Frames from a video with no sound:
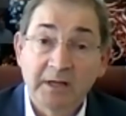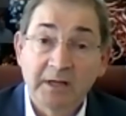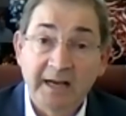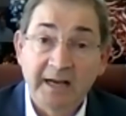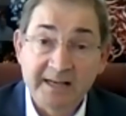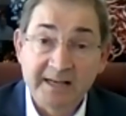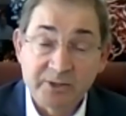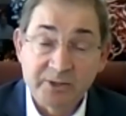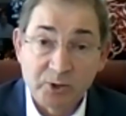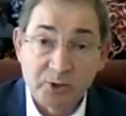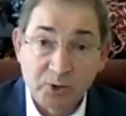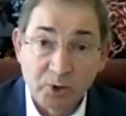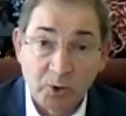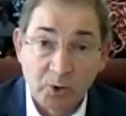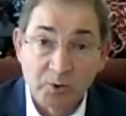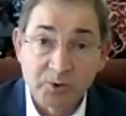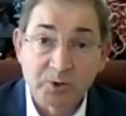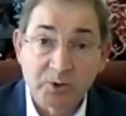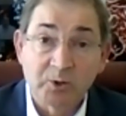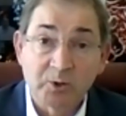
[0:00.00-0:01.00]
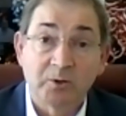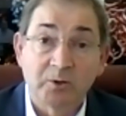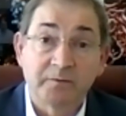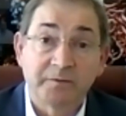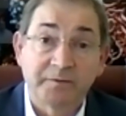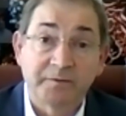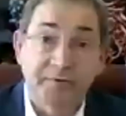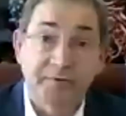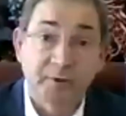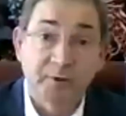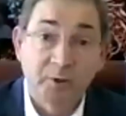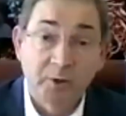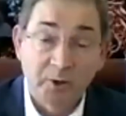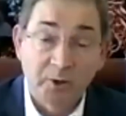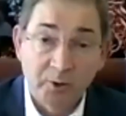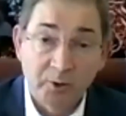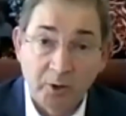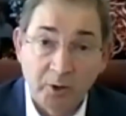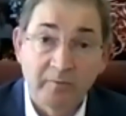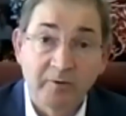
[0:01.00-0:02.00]
as a source of
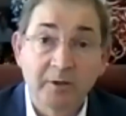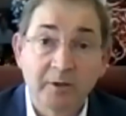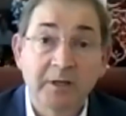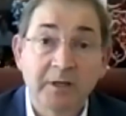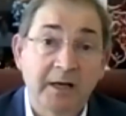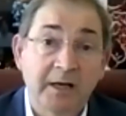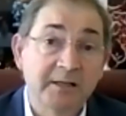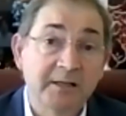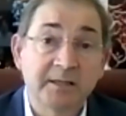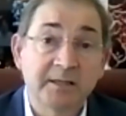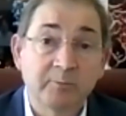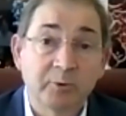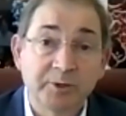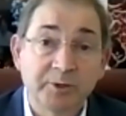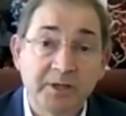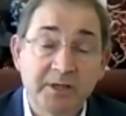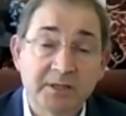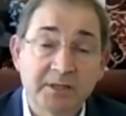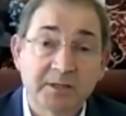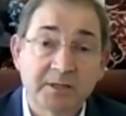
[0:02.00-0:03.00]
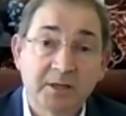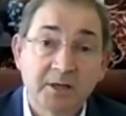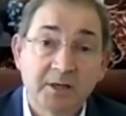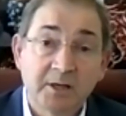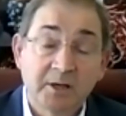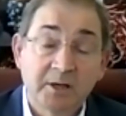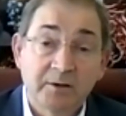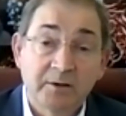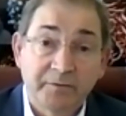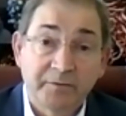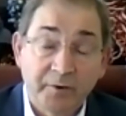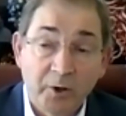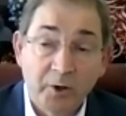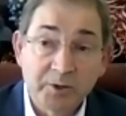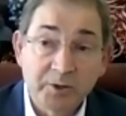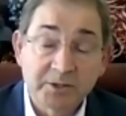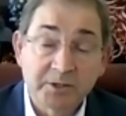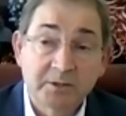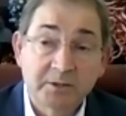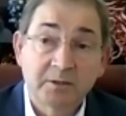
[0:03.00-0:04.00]
novel antibodies.
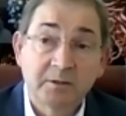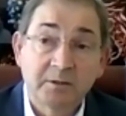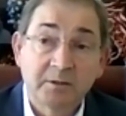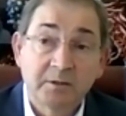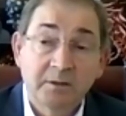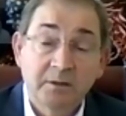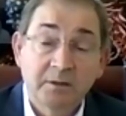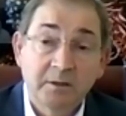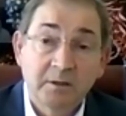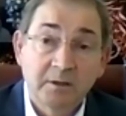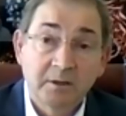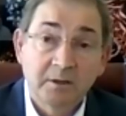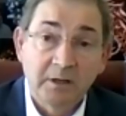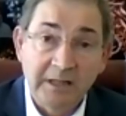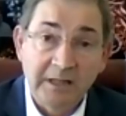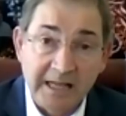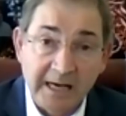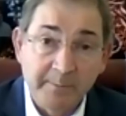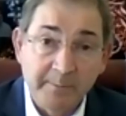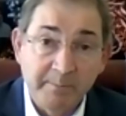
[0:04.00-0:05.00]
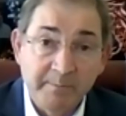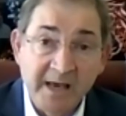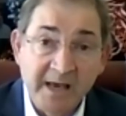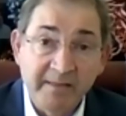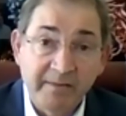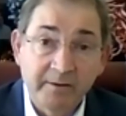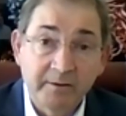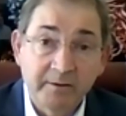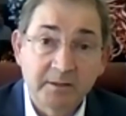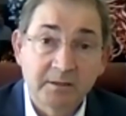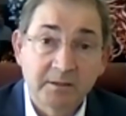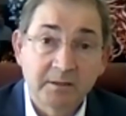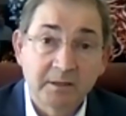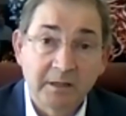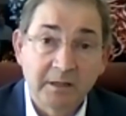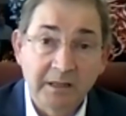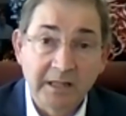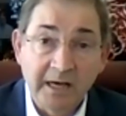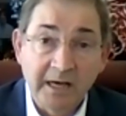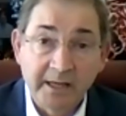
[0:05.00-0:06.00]
First, lab method
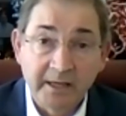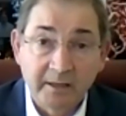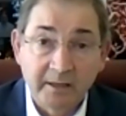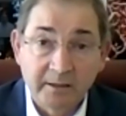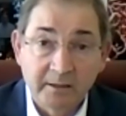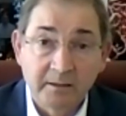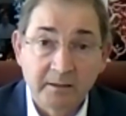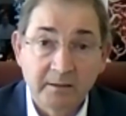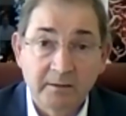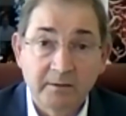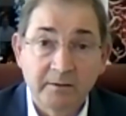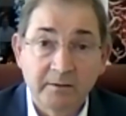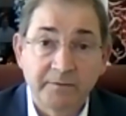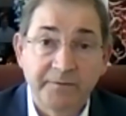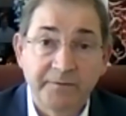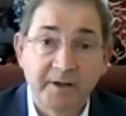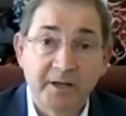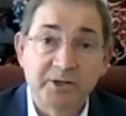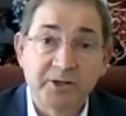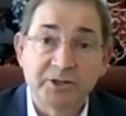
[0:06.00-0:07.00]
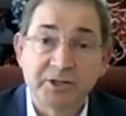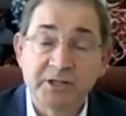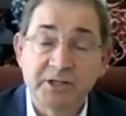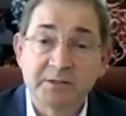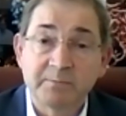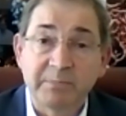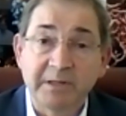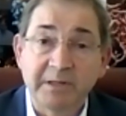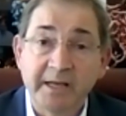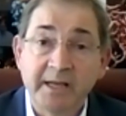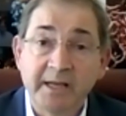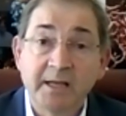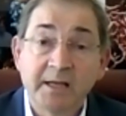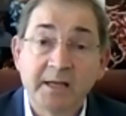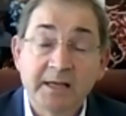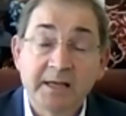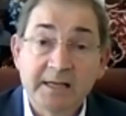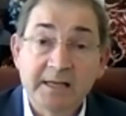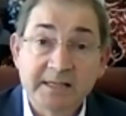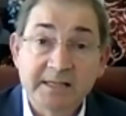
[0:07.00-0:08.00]
like phage display.
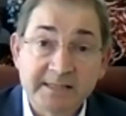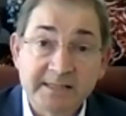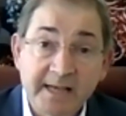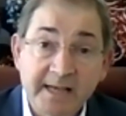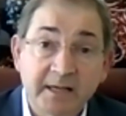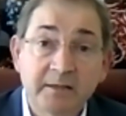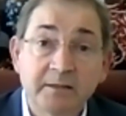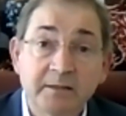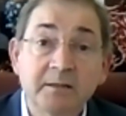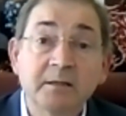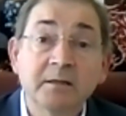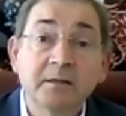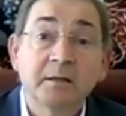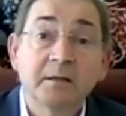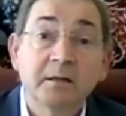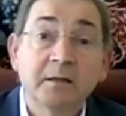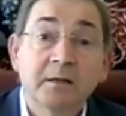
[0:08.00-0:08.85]
Second,